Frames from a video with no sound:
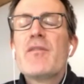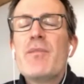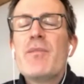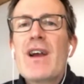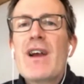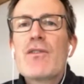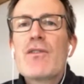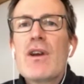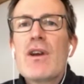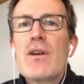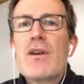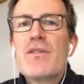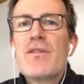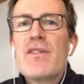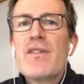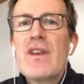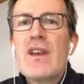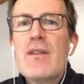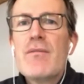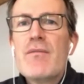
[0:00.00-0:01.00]
backgrounds
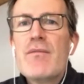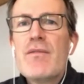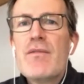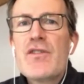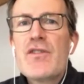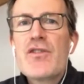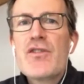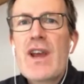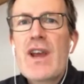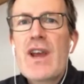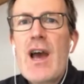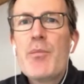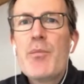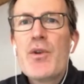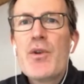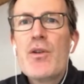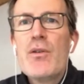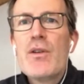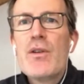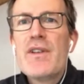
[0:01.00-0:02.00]
in venture
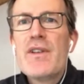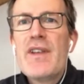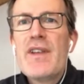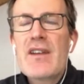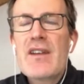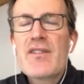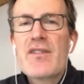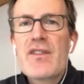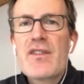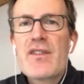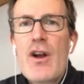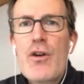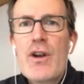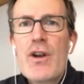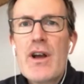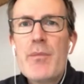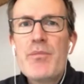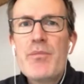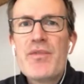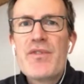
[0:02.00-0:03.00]
capital and tech
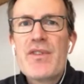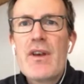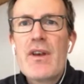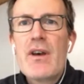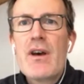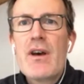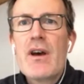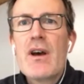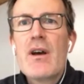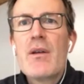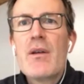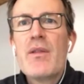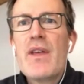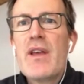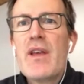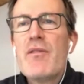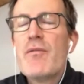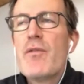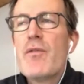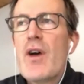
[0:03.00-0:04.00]
startups.
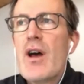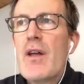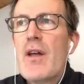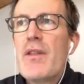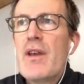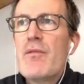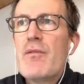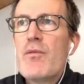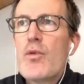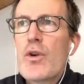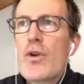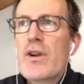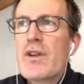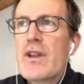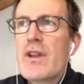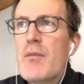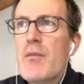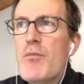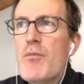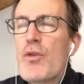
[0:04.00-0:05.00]
They've worked
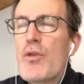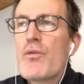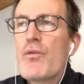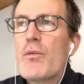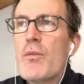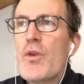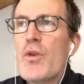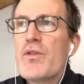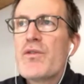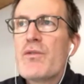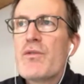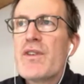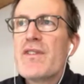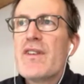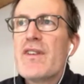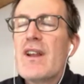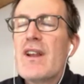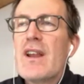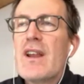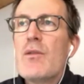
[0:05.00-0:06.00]
most
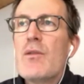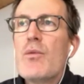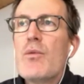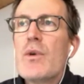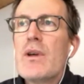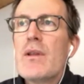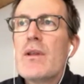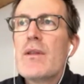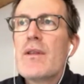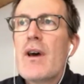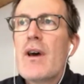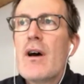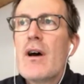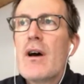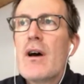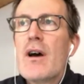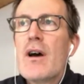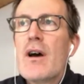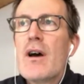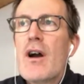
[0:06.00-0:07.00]
recently with
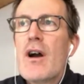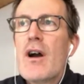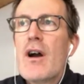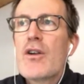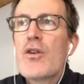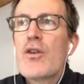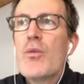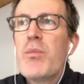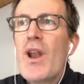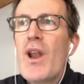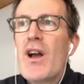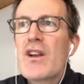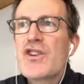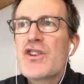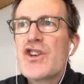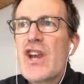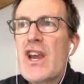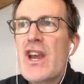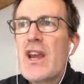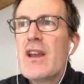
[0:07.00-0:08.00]
Argo
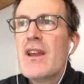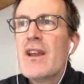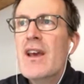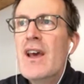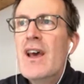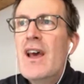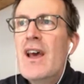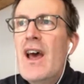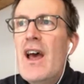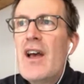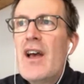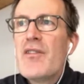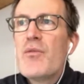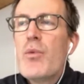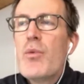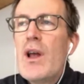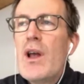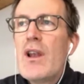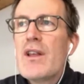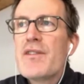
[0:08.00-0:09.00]
Blockchain as
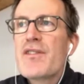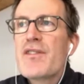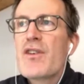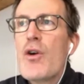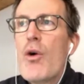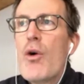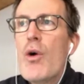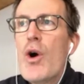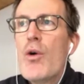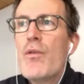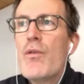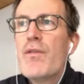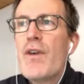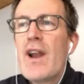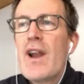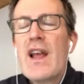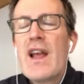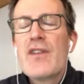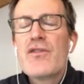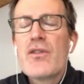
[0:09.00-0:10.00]
well as Coho
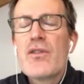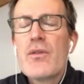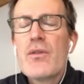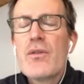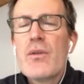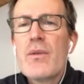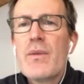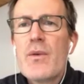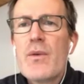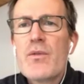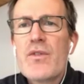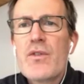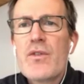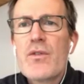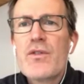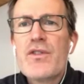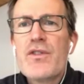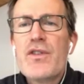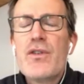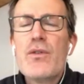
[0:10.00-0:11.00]
Financial, and those are
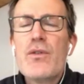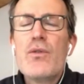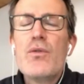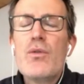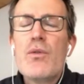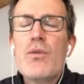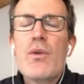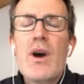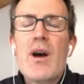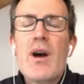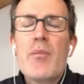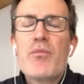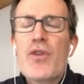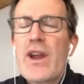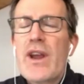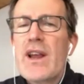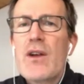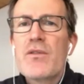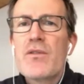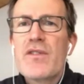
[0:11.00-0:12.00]
two
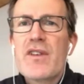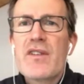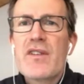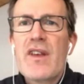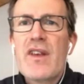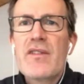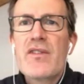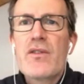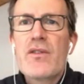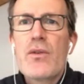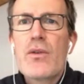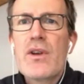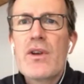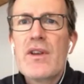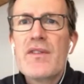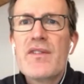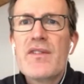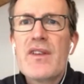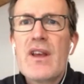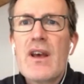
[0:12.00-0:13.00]
breakout success
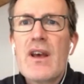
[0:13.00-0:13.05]
stories